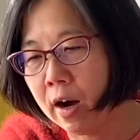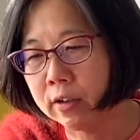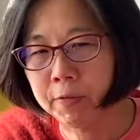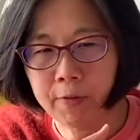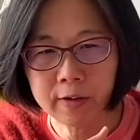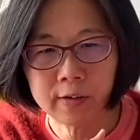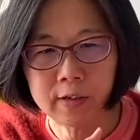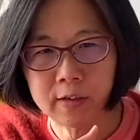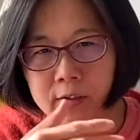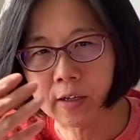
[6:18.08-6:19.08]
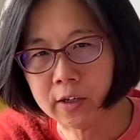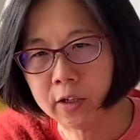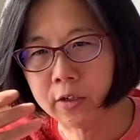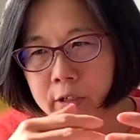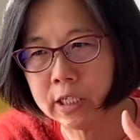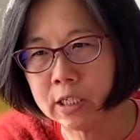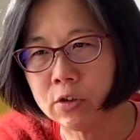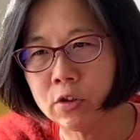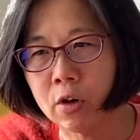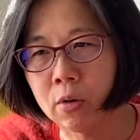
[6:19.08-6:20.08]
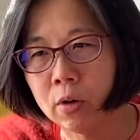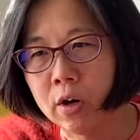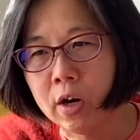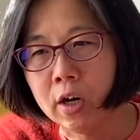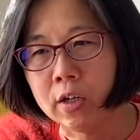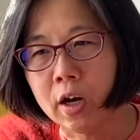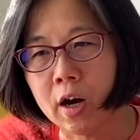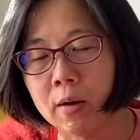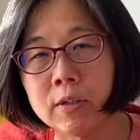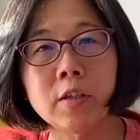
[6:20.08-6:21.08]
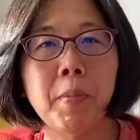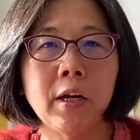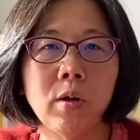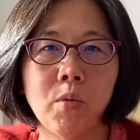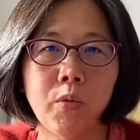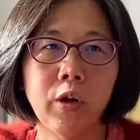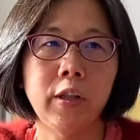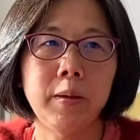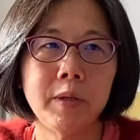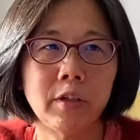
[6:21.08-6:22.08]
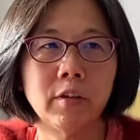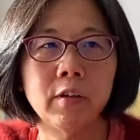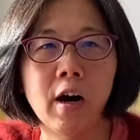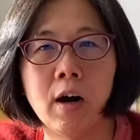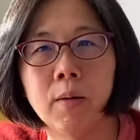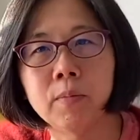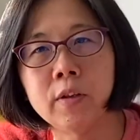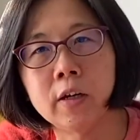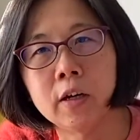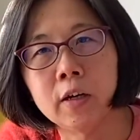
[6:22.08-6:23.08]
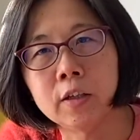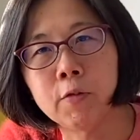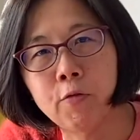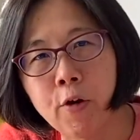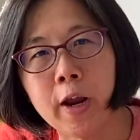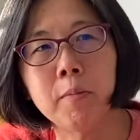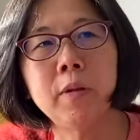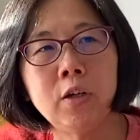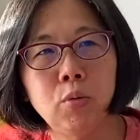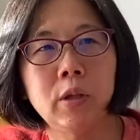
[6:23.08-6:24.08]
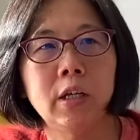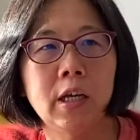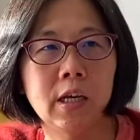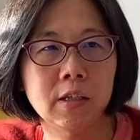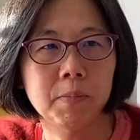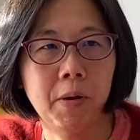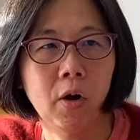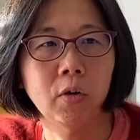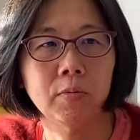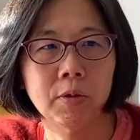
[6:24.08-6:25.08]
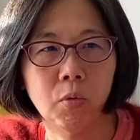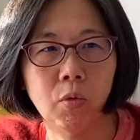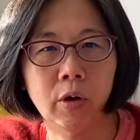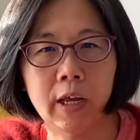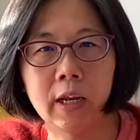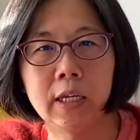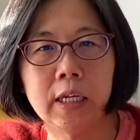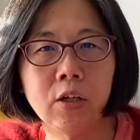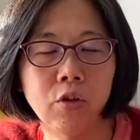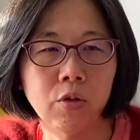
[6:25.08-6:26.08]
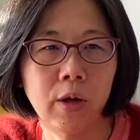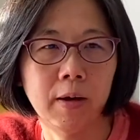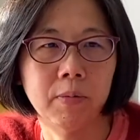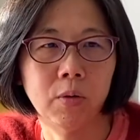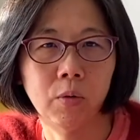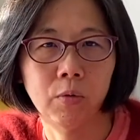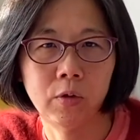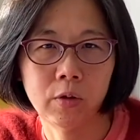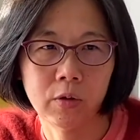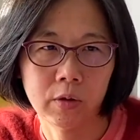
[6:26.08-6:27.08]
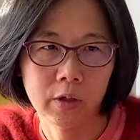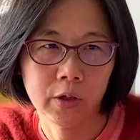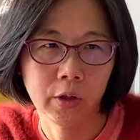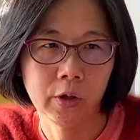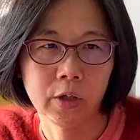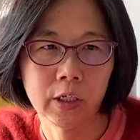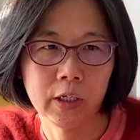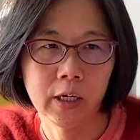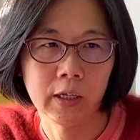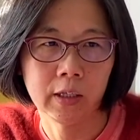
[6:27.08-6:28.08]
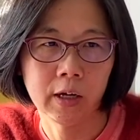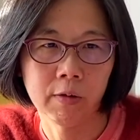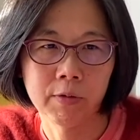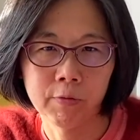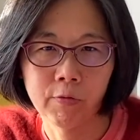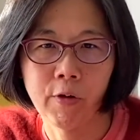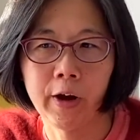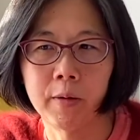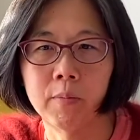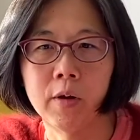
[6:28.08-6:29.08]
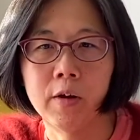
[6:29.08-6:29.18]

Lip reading: the fuzziness and clarity. So this body of work, liminal, the frame, literally, it's part of the work and need to have the clarity and of the frame,